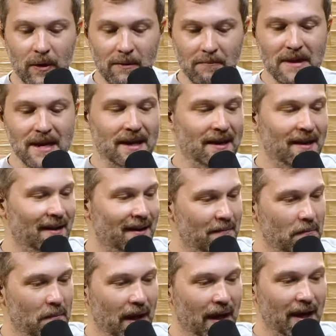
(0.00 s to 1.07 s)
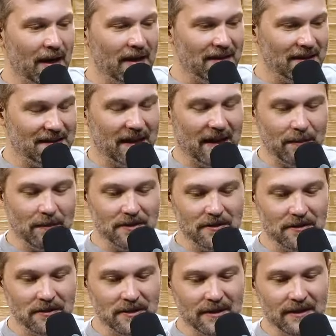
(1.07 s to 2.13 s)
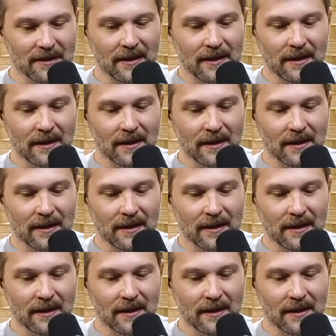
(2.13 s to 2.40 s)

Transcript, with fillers: we mean by the time is urgent.